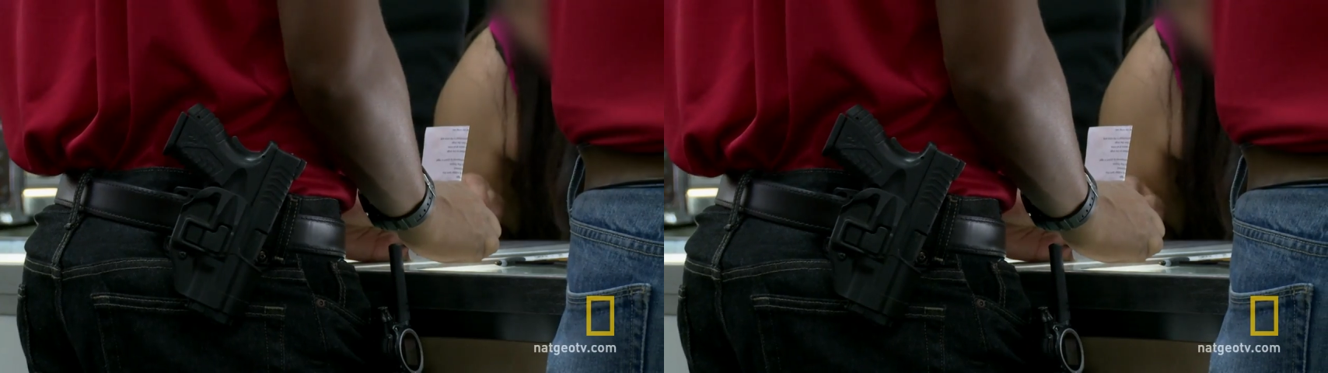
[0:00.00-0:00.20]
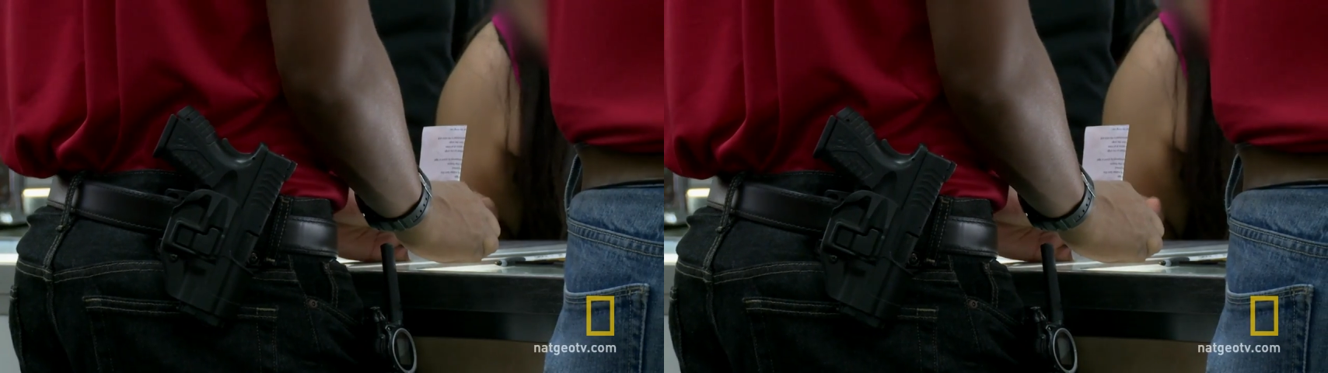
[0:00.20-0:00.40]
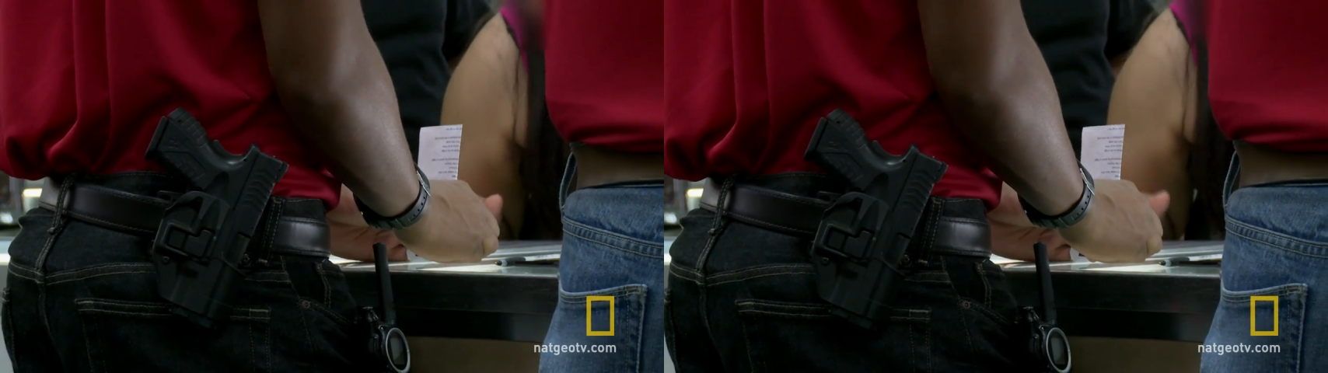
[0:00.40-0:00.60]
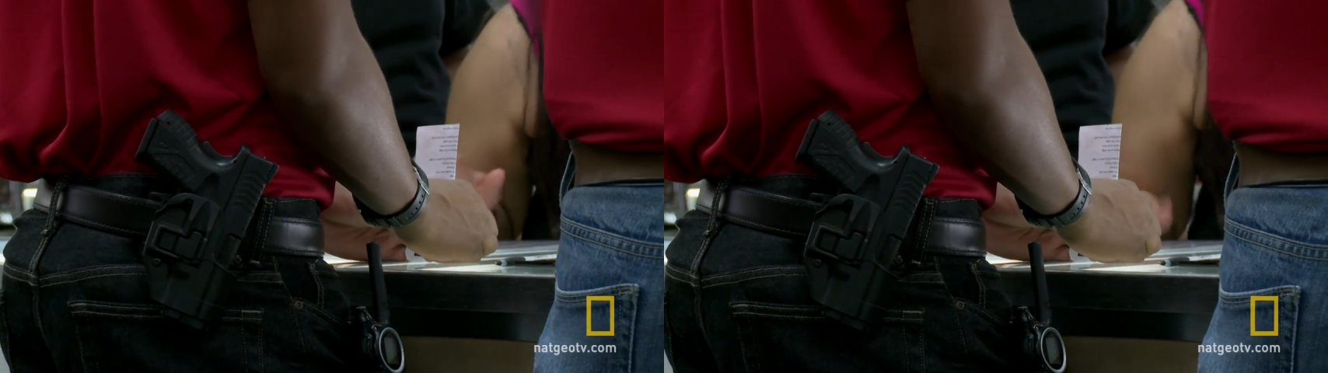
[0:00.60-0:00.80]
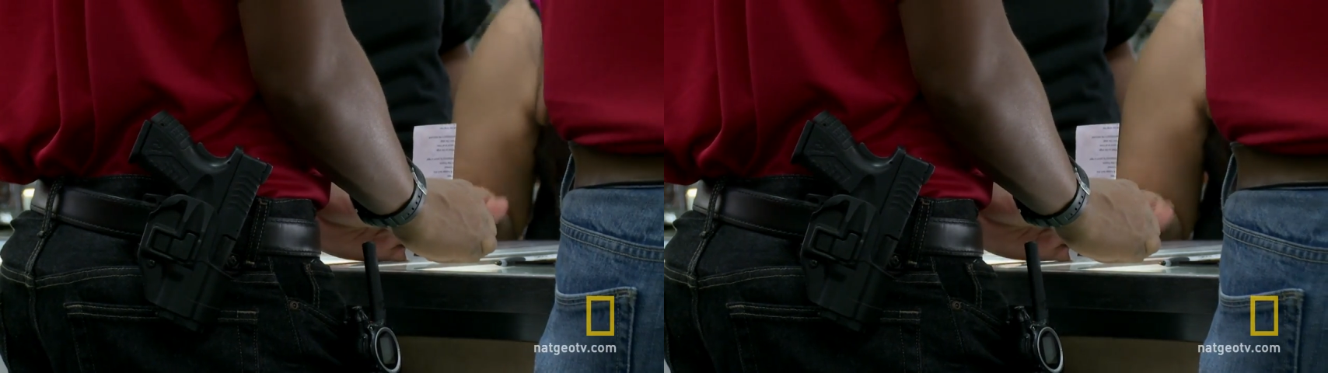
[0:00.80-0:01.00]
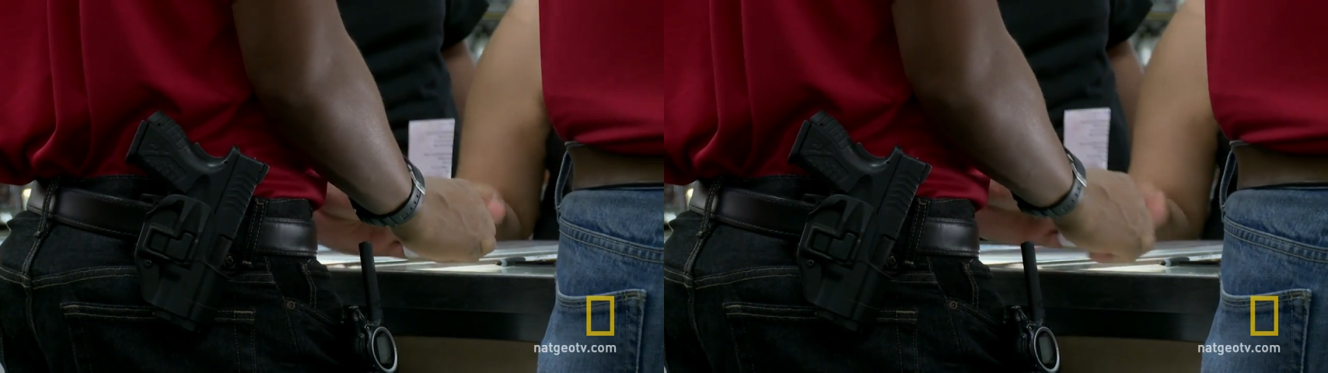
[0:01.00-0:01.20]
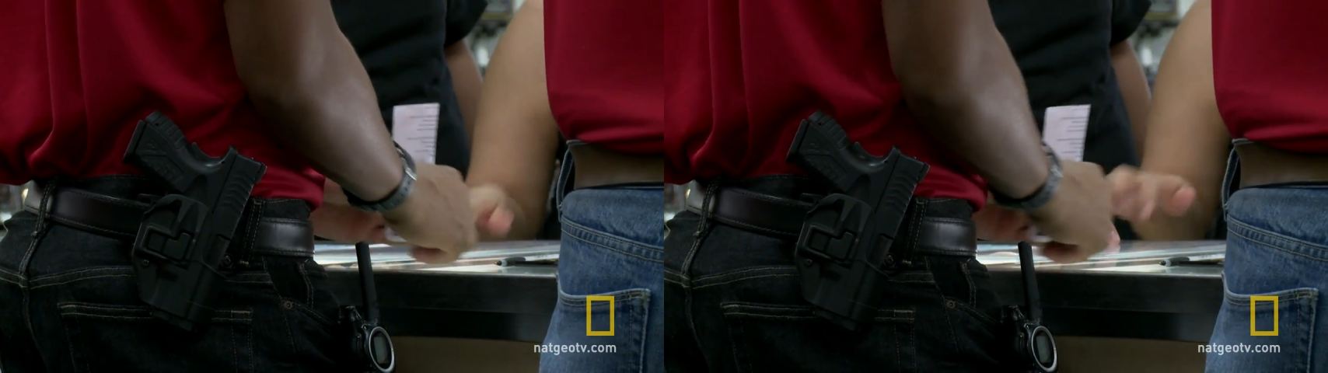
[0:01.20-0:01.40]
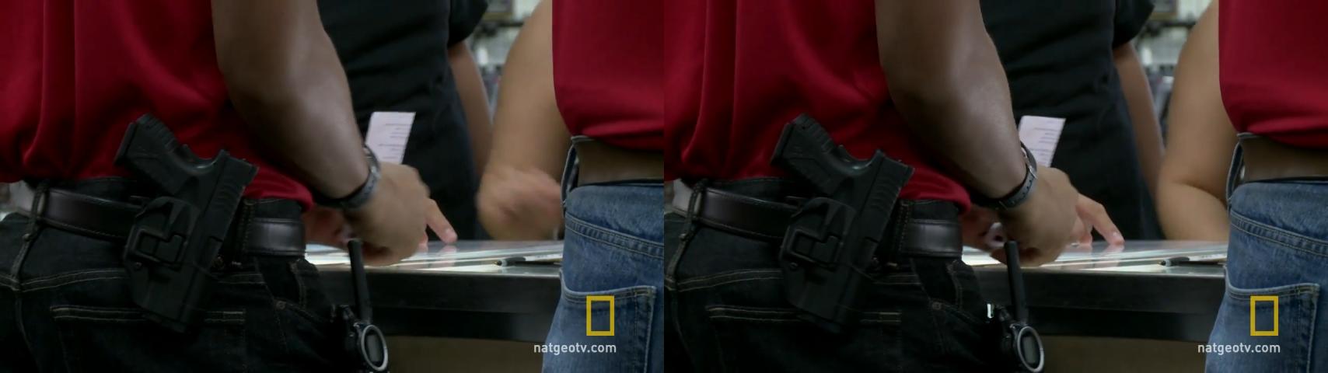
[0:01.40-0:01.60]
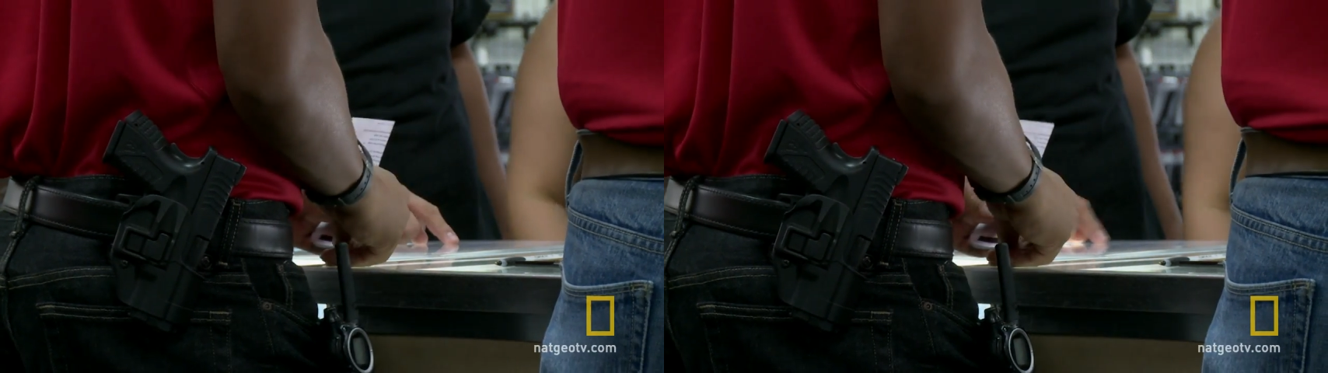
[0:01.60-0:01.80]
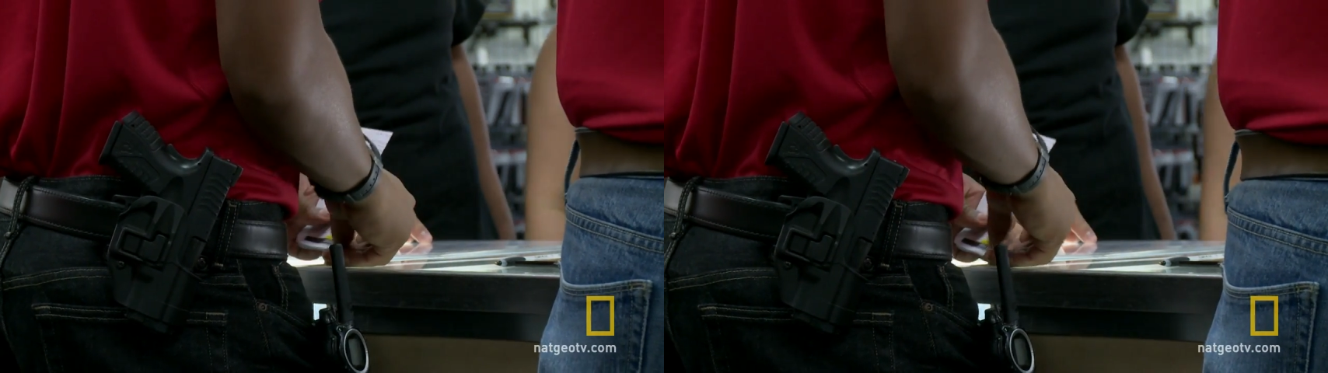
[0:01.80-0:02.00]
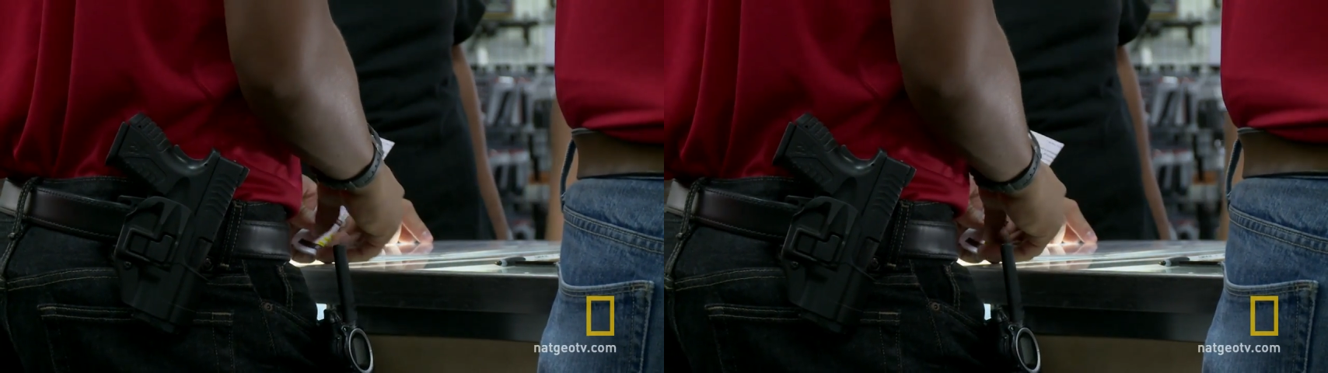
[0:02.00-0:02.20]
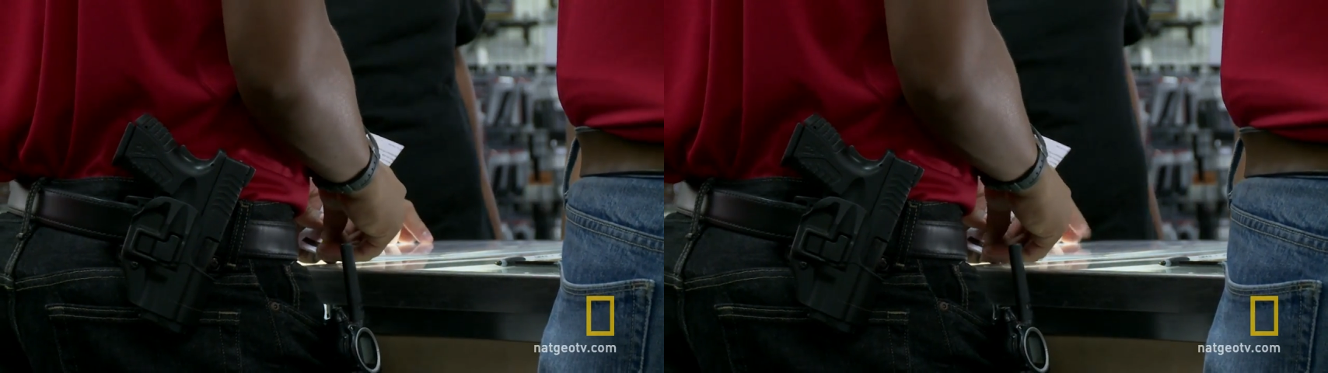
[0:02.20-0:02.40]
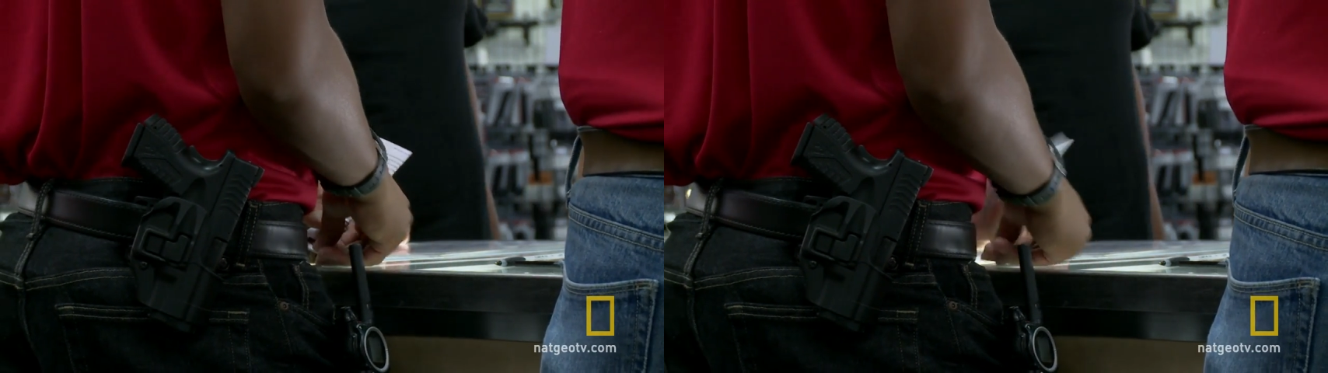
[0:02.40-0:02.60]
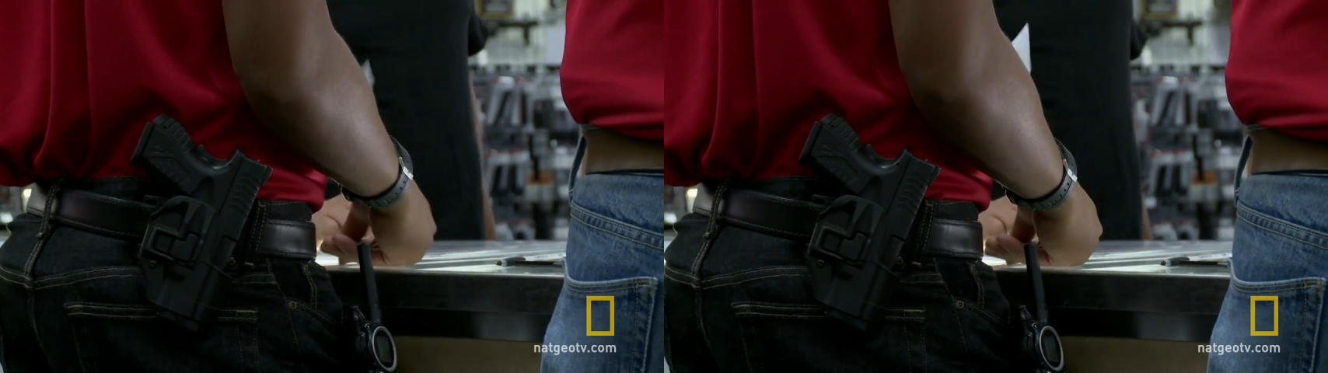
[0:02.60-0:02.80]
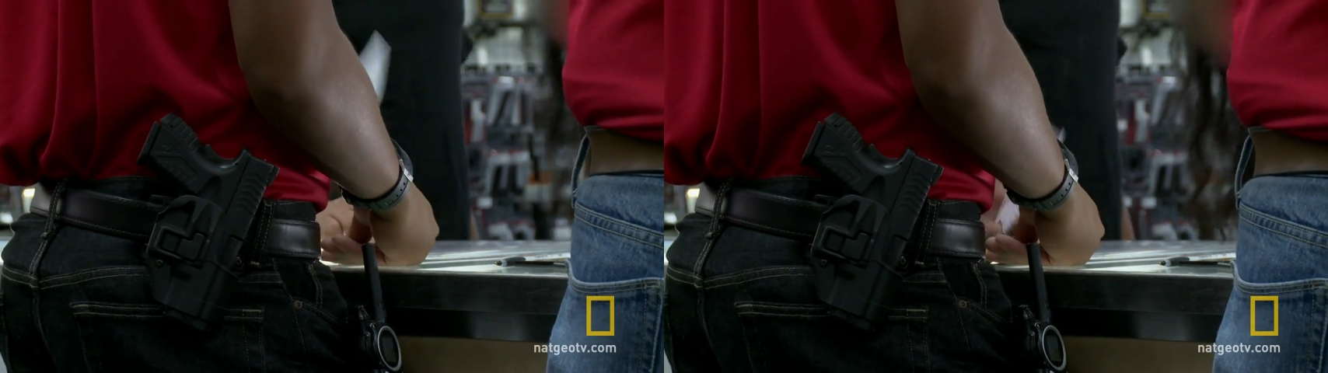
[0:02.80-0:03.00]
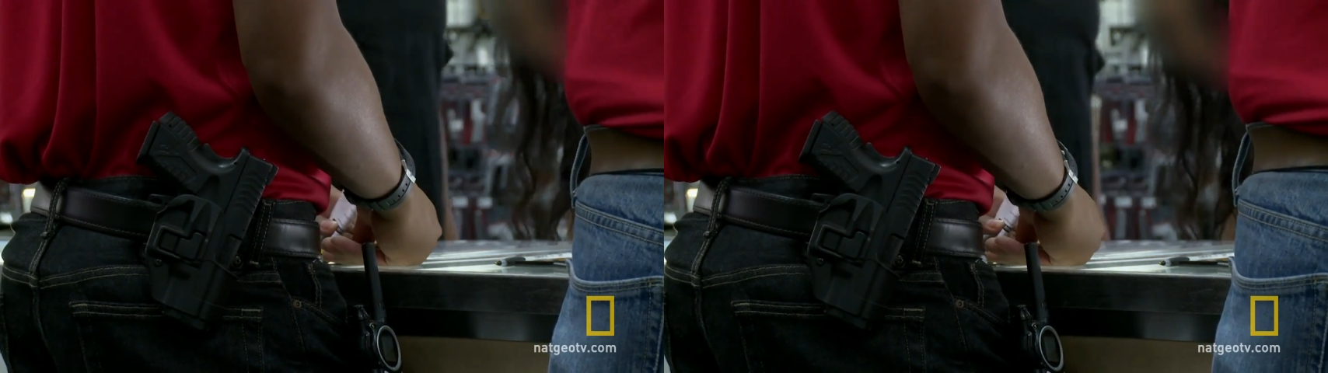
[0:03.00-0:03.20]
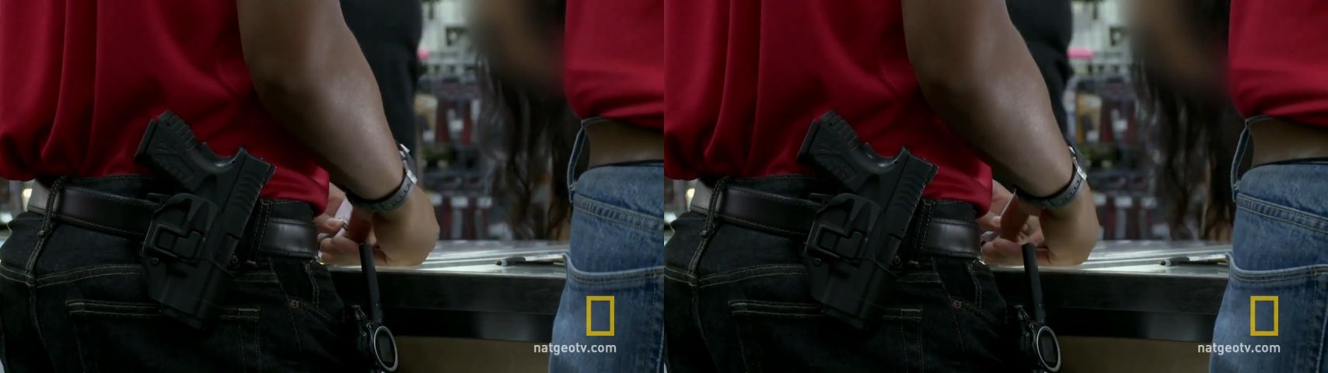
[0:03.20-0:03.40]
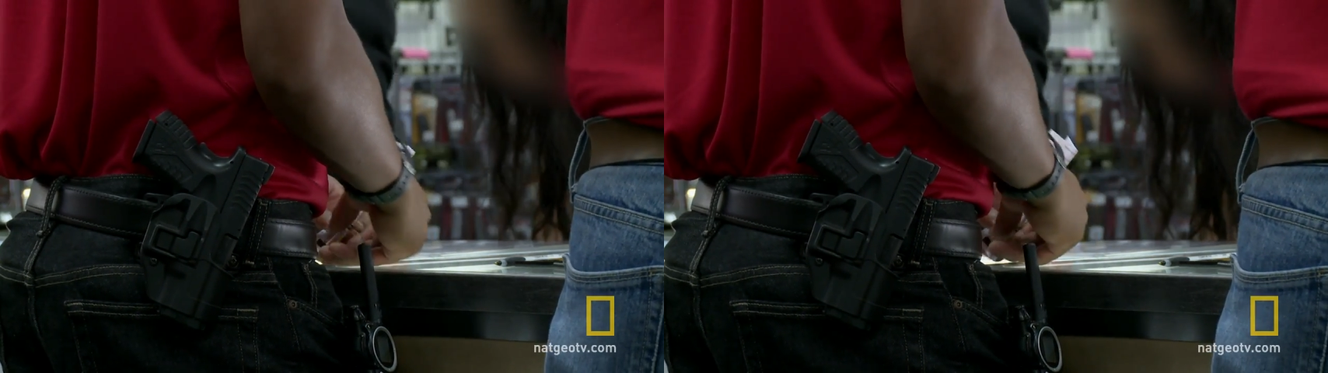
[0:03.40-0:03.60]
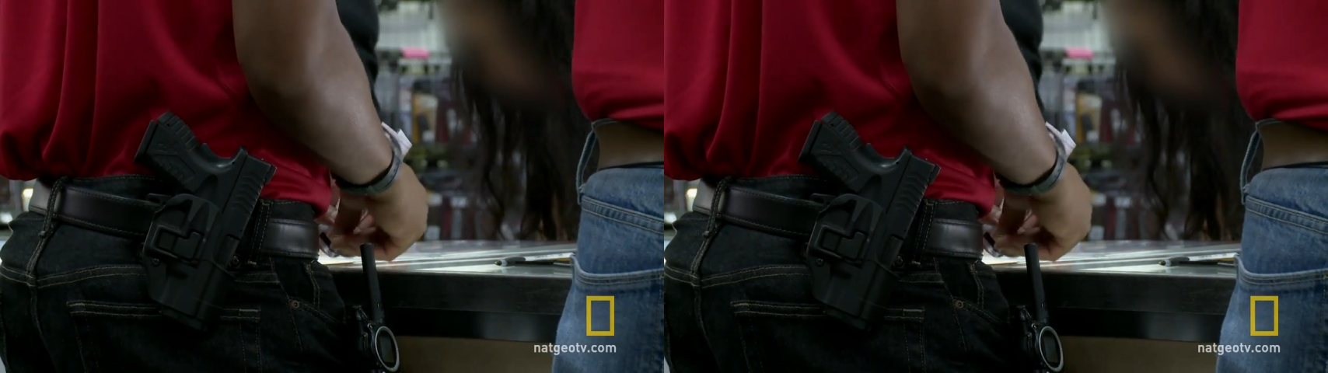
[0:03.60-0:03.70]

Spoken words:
Nobody's mouth can be seen.